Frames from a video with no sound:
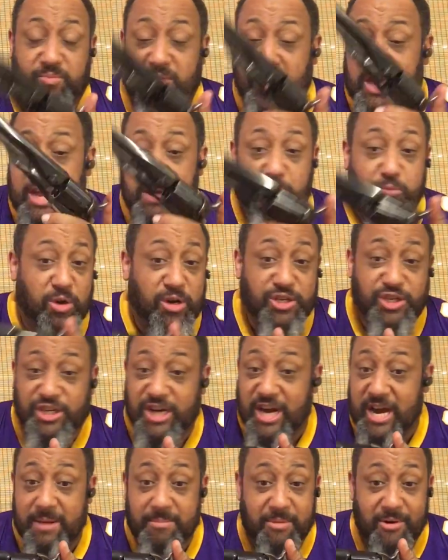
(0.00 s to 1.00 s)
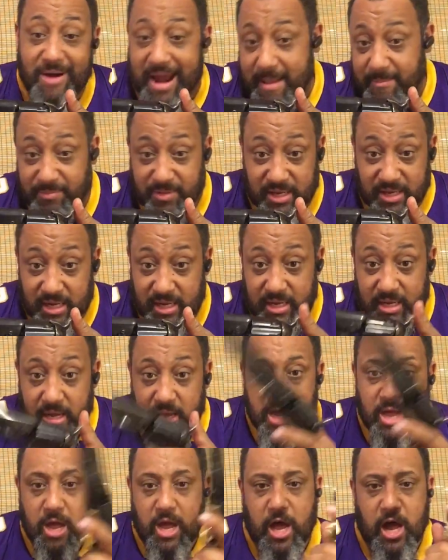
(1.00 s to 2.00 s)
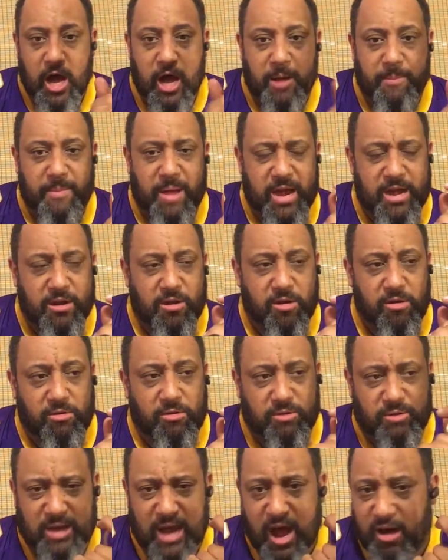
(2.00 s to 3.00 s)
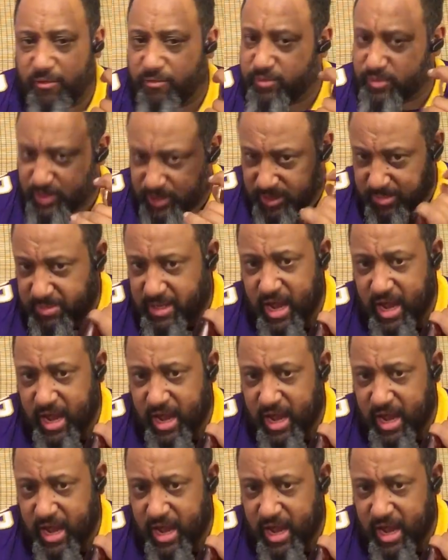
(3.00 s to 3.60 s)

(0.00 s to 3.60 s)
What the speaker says: keep one chamber empty. I know some